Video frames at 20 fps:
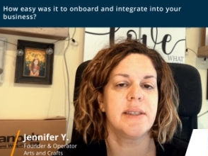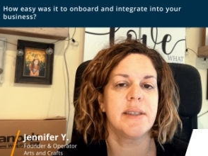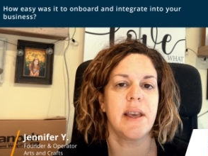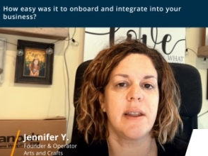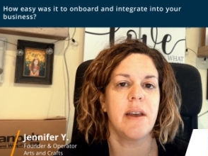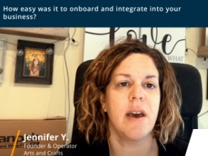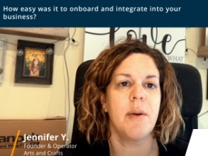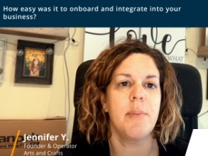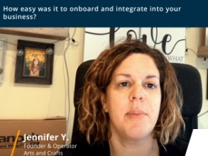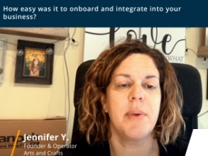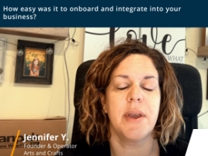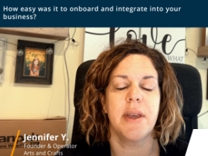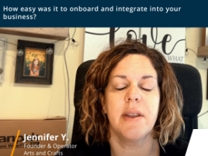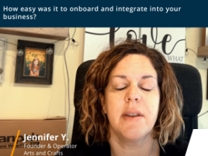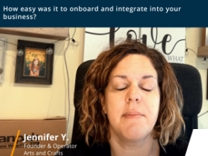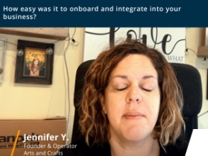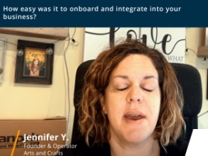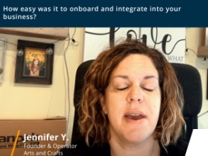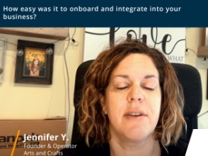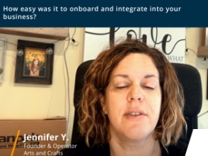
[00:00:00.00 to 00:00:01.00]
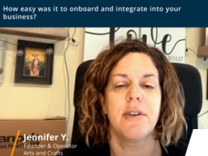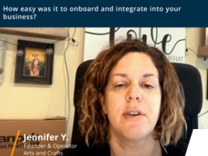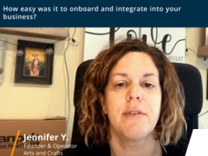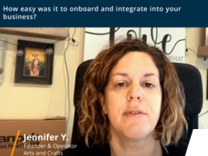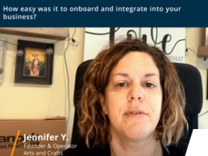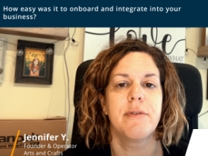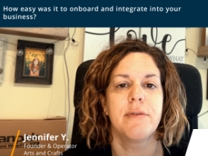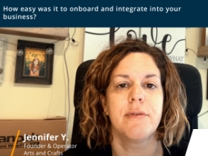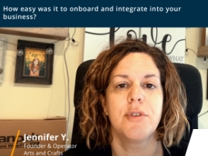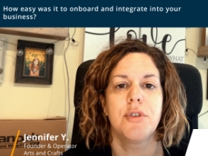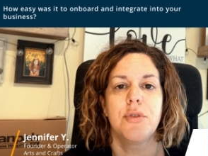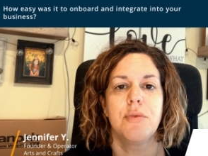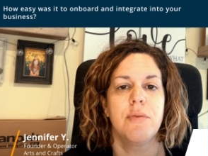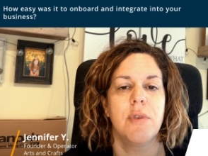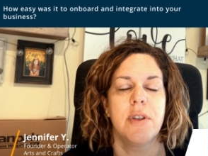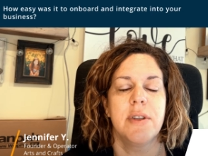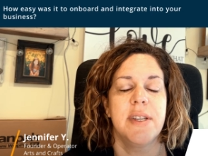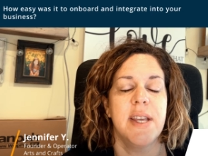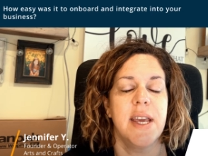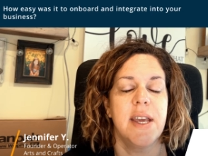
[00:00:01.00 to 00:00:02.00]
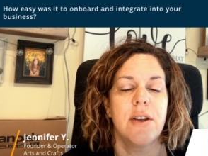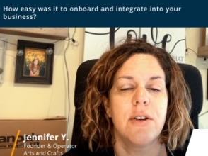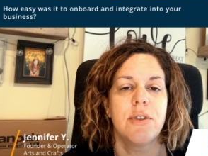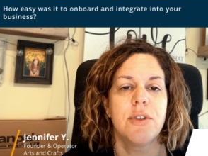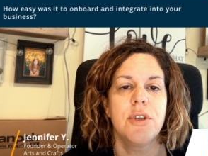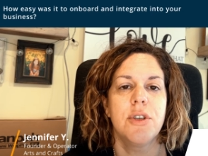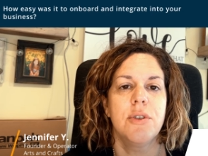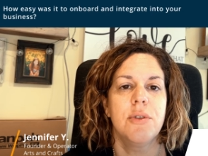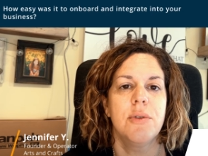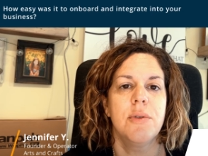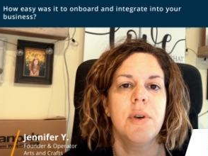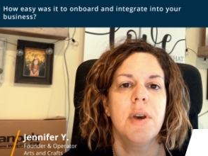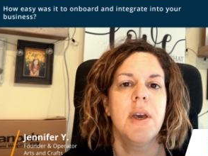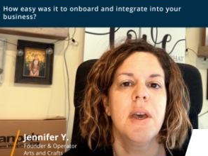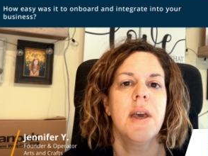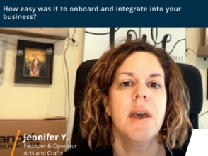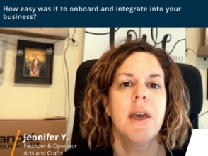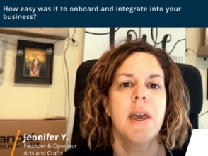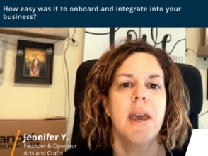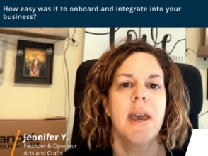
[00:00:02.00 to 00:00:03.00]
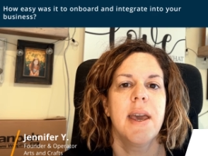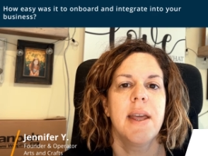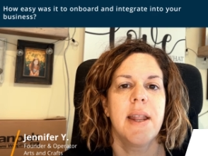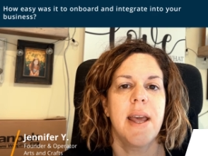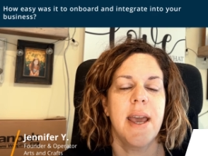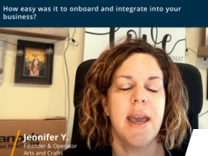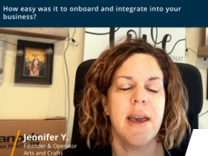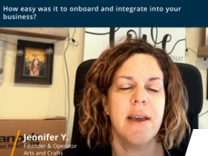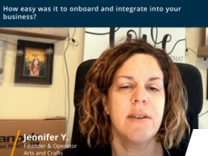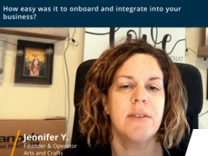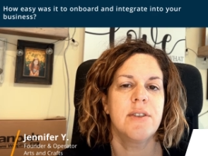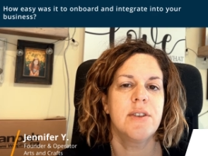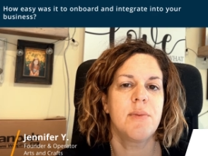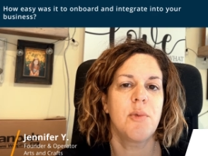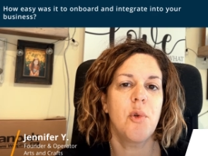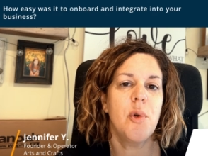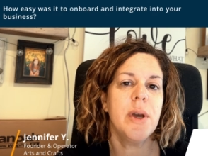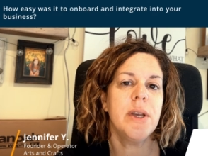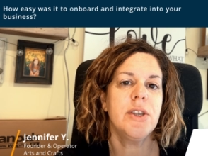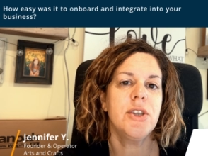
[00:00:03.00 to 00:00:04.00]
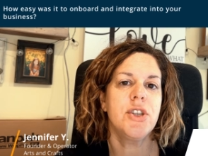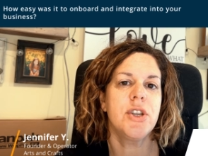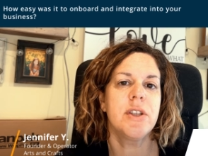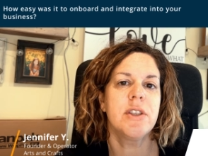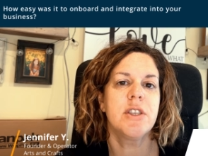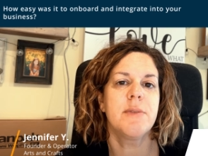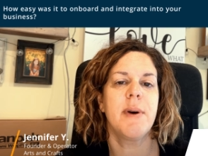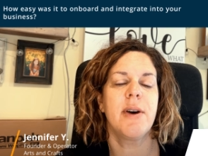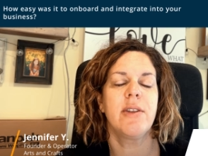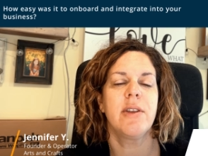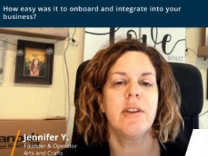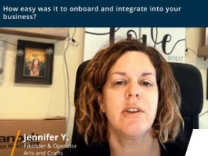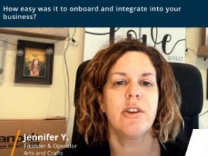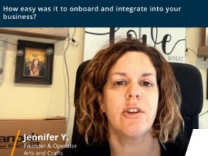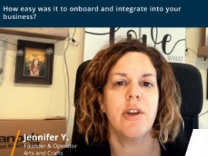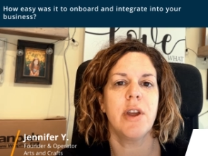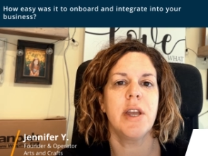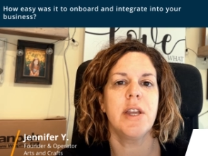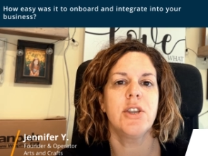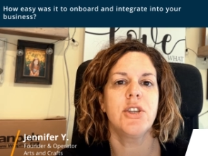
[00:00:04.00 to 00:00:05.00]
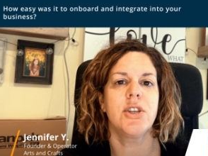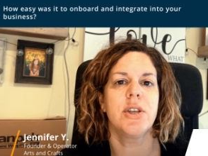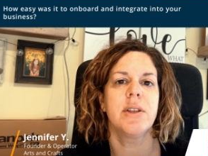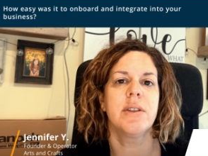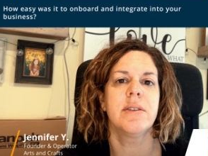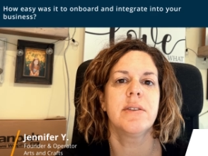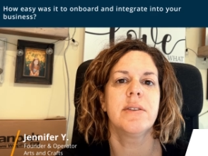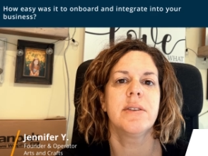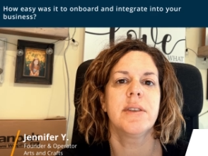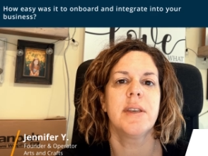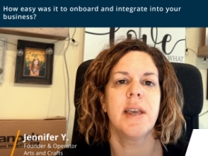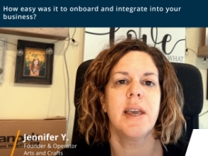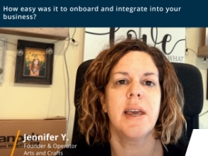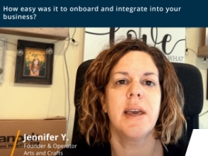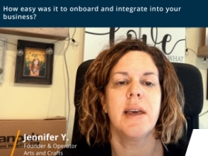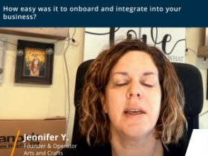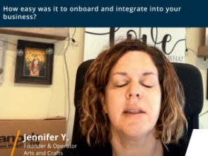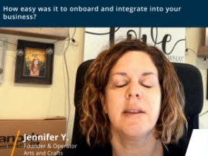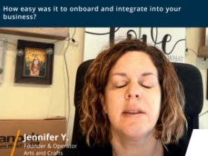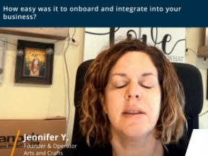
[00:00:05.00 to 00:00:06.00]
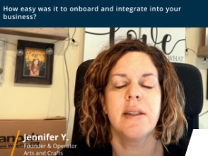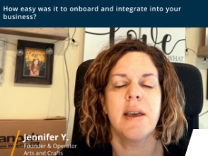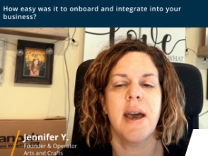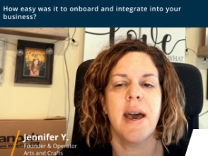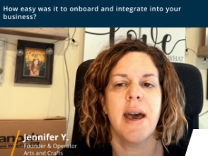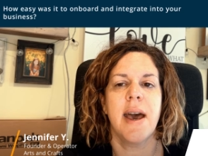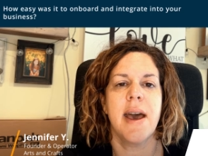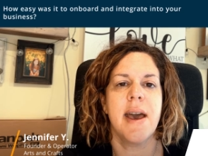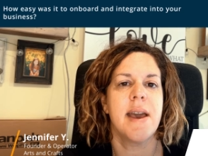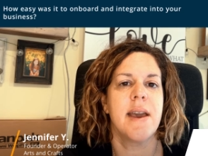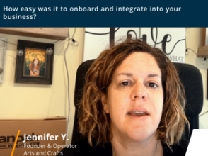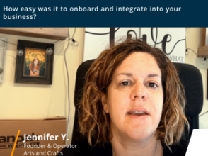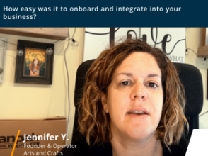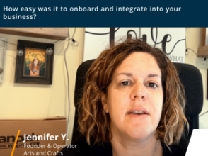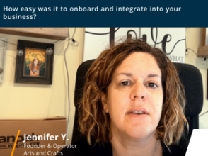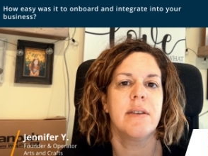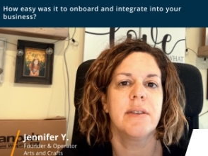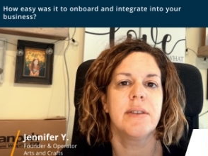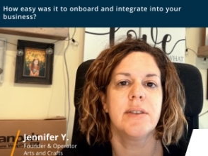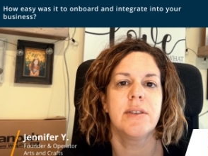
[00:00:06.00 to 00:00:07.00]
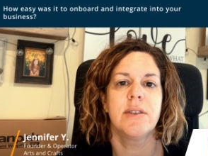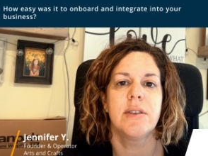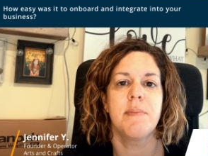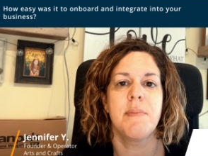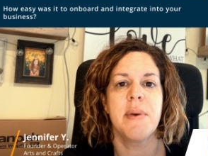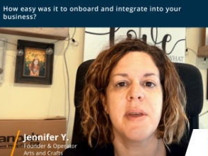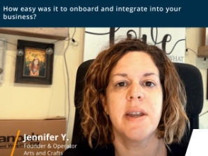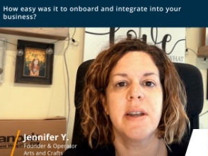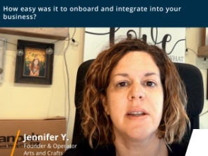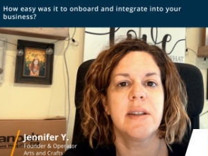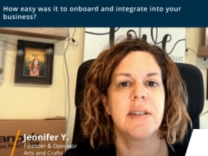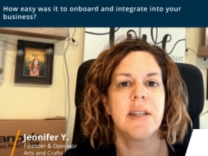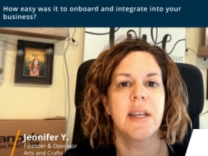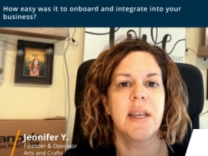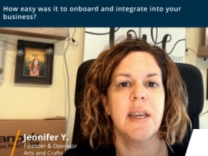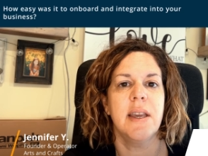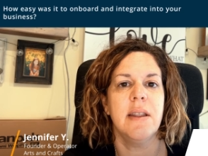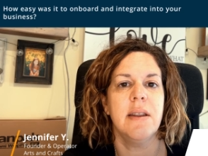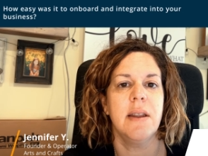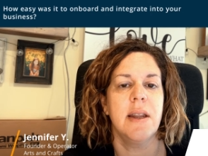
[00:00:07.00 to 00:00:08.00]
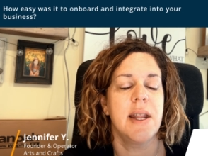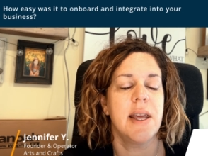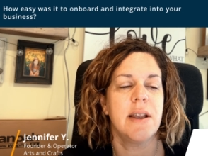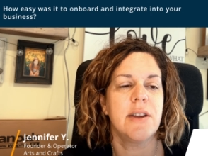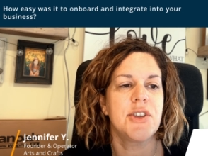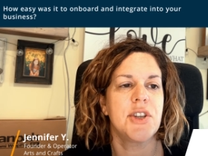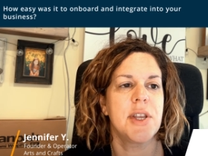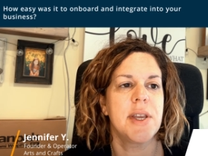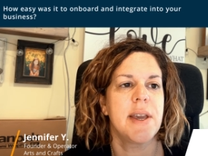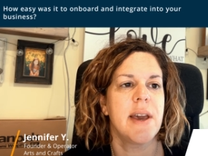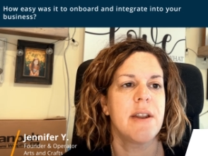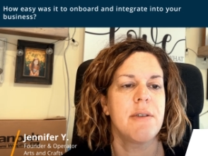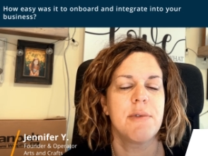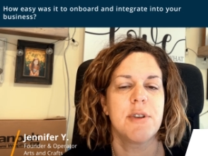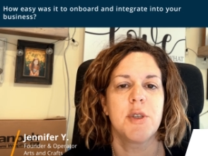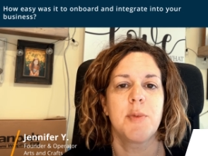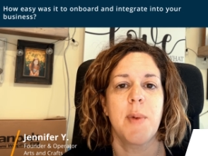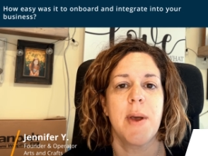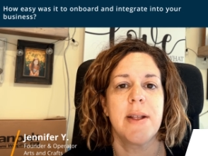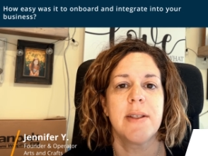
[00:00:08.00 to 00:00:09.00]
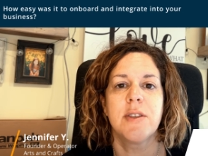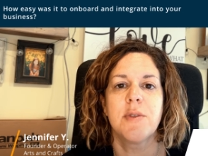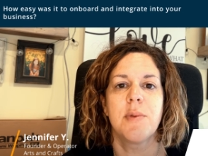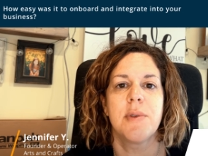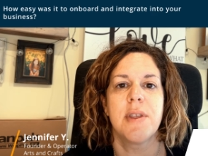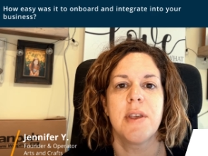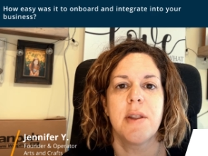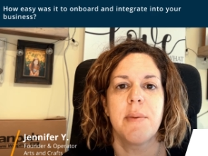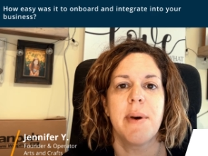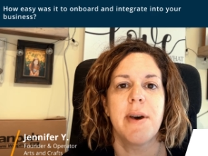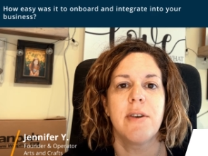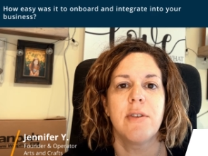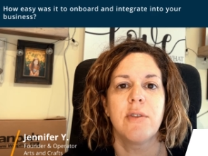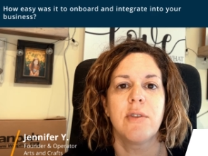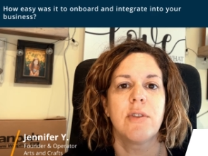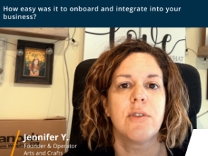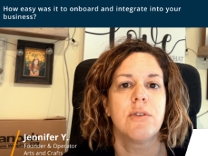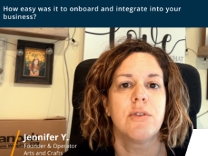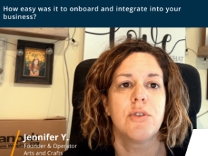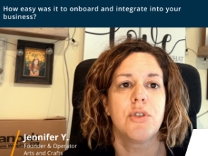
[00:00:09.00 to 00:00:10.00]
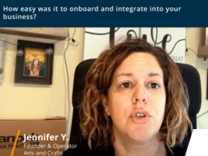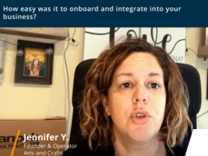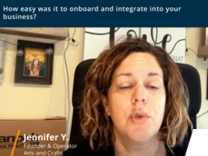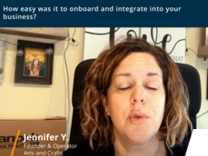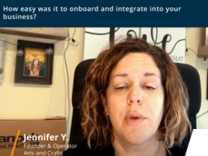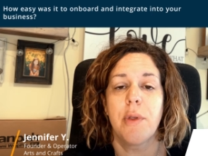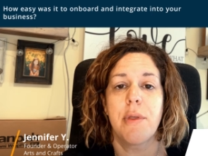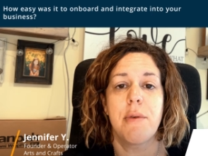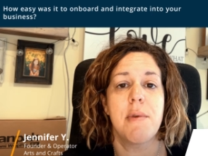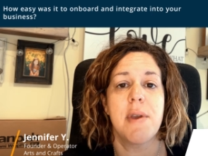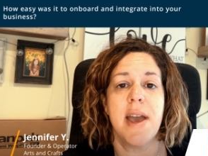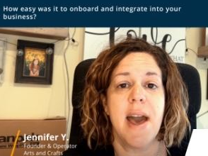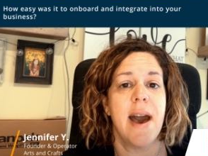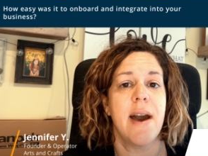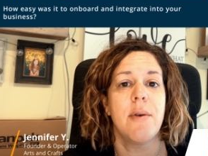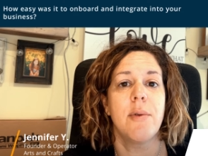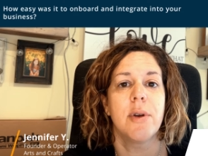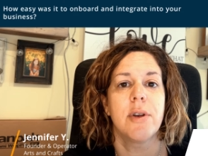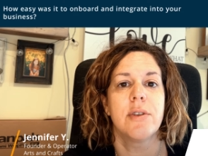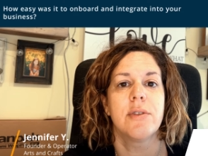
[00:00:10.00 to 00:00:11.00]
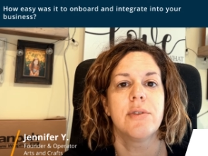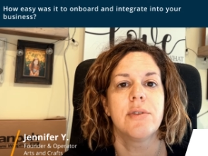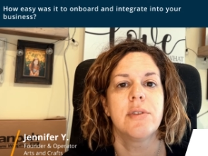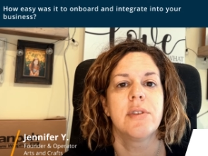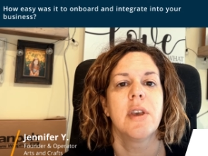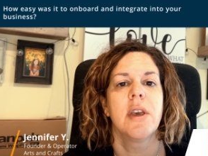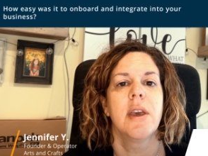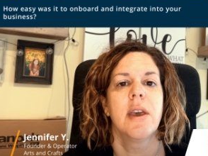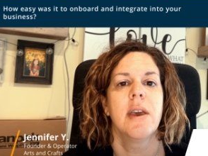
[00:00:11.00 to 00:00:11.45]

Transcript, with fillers: set up in a matter of a day or two, and I had some questions about integrations, and I submitted a ticket and actually got a response within about two or three hours.